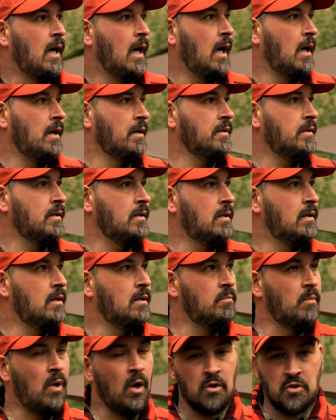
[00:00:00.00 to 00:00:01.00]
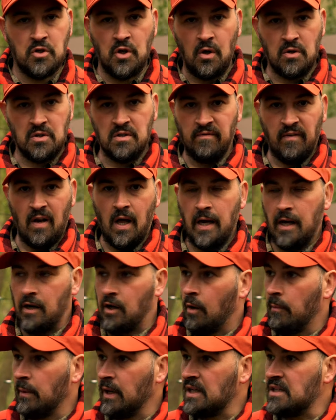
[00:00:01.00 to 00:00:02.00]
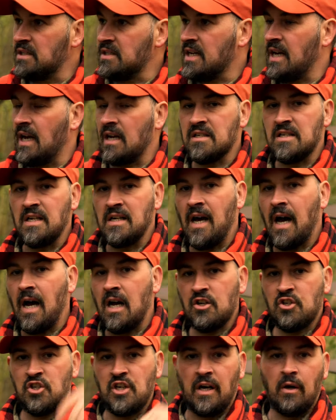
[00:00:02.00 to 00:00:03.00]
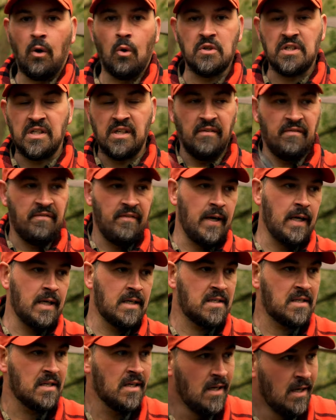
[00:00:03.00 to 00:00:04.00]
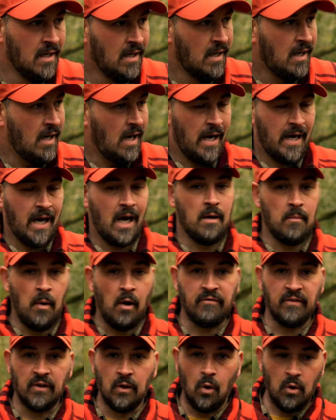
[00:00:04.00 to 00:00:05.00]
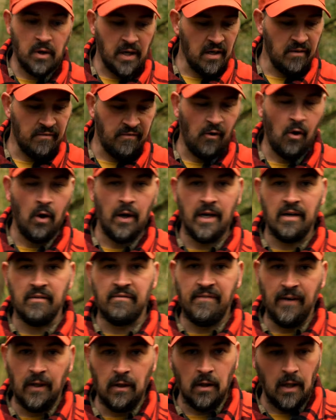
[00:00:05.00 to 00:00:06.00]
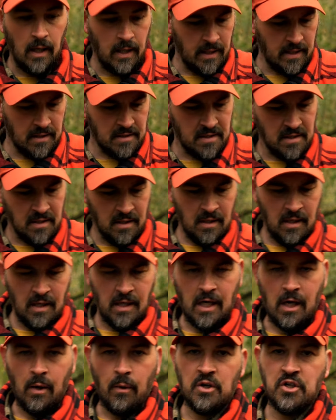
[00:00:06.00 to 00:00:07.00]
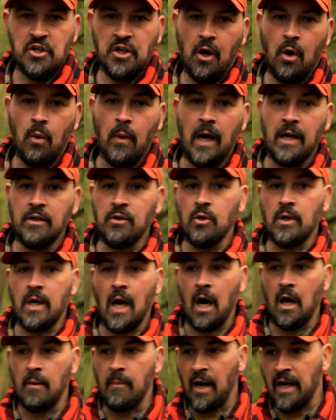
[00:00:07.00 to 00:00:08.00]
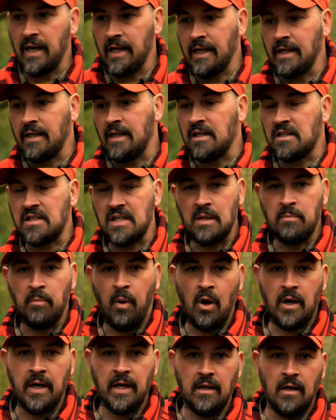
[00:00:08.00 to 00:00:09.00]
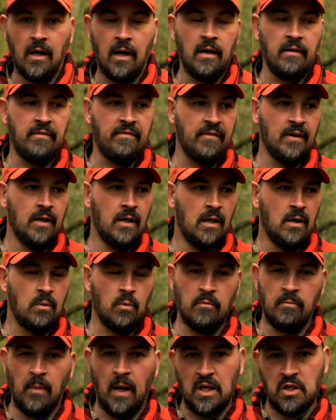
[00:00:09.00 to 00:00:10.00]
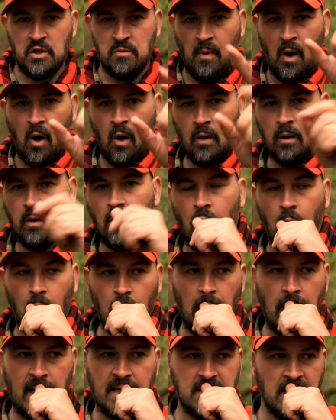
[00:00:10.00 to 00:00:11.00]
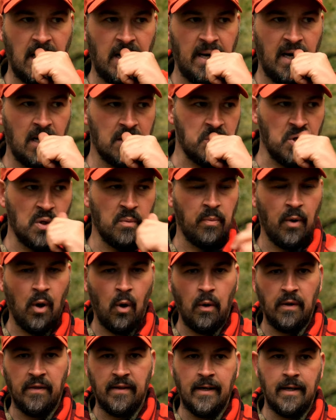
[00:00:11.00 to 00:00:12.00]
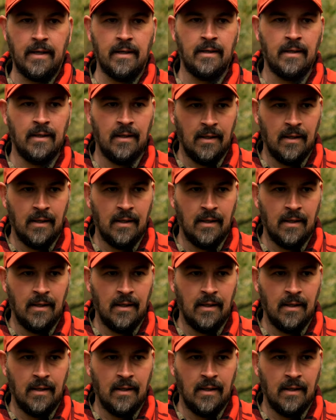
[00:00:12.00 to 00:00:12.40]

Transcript: and all sorts of light anomalies casting harsh shadows in your face, and I am often looking for a fill light. Now, as you know, I do carry my EDC pocket knife with my small Olight IR2 Pro on there.